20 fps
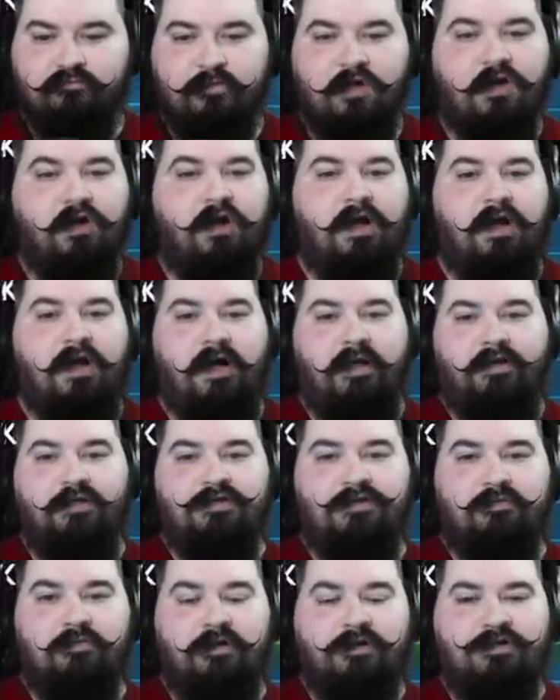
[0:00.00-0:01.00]
Oh yeah, I need
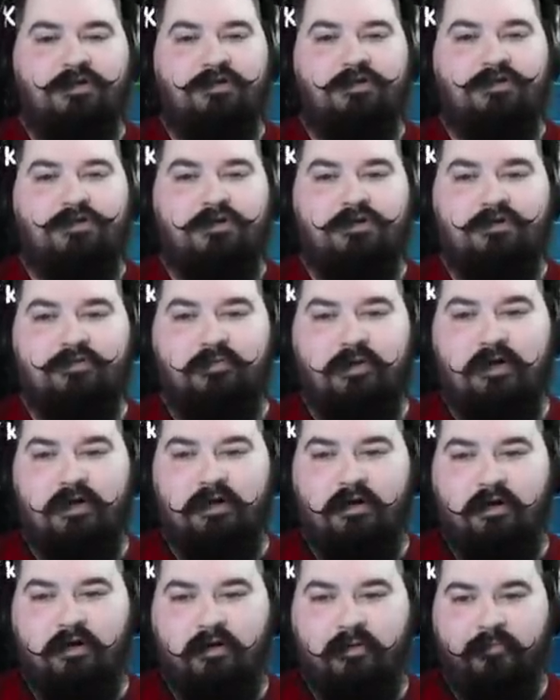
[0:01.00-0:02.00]
to make sure to use my,
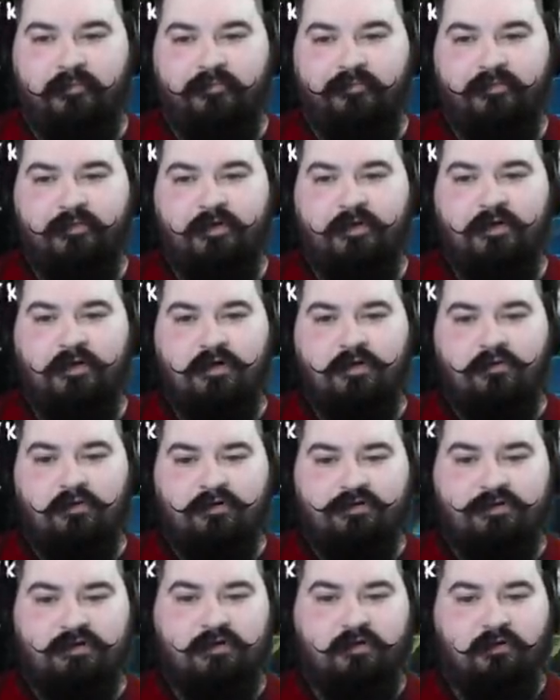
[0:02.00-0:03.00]
um,
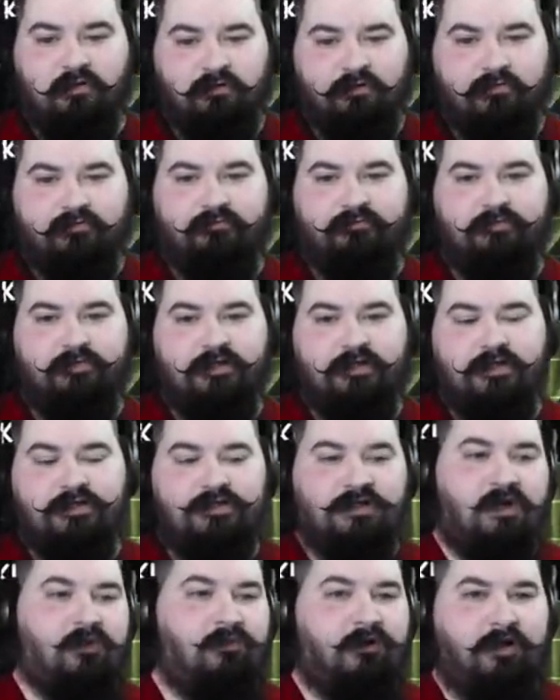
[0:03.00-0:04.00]
what's it called?
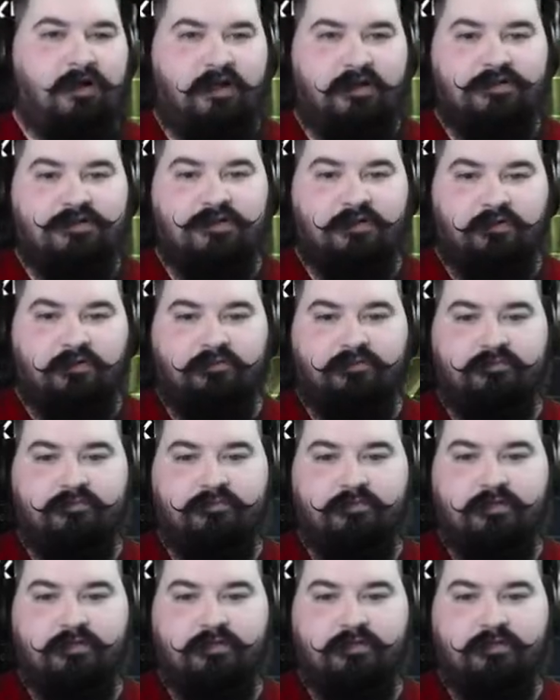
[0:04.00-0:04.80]
Shadow Word Death too.